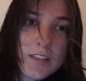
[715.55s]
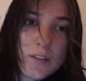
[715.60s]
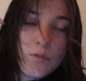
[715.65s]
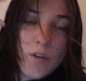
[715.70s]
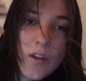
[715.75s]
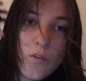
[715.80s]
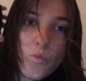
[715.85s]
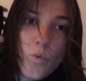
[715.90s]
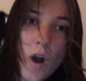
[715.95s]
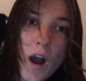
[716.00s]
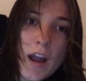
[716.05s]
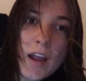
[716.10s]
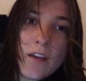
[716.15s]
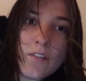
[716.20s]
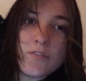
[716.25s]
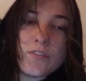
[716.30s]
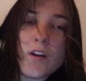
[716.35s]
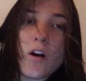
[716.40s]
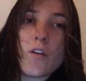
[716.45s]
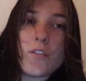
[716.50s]
and why,
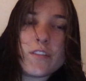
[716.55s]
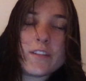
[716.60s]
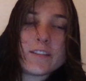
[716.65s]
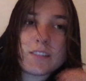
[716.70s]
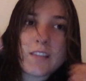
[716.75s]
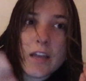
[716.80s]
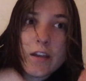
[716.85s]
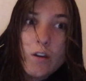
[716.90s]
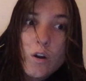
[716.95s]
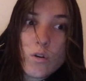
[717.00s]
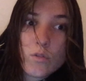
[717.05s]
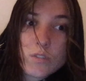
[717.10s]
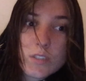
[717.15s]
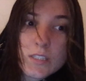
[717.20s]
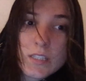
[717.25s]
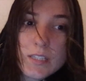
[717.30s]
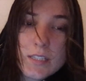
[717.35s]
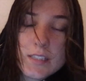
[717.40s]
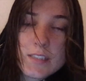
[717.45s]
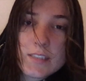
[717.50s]
of all these
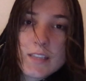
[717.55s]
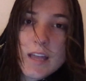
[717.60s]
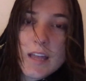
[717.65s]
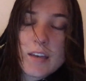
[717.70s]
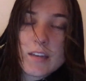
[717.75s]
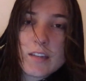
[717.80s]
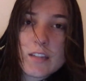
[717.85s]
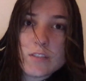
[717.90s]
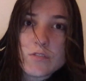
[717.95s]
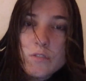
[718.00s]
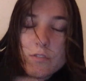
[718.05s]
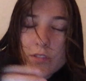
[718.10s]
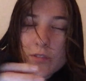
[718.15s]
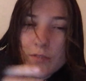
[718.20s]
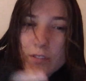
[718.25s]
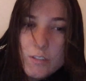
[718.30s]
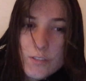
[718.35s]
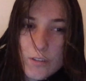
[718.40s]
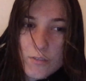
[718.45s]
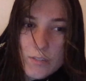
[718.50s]
psychoses and these sorts of
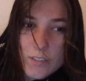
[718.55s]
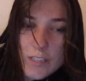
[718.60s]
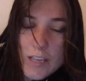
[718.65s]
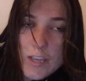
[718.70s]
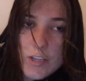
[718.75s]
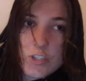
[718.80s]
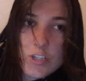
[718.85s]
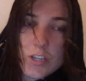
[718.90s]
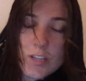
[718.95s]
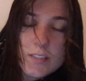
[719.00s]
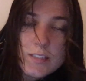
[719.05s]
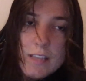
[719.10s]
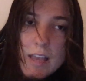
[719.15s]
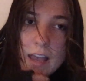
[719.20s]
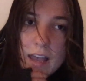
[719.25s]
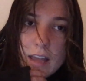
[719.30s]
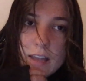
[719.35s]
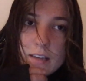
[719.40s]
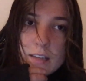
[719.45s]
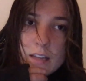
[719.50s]
dissociations.
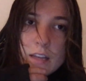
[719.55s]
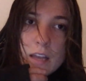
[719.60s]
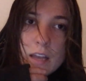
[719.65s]
And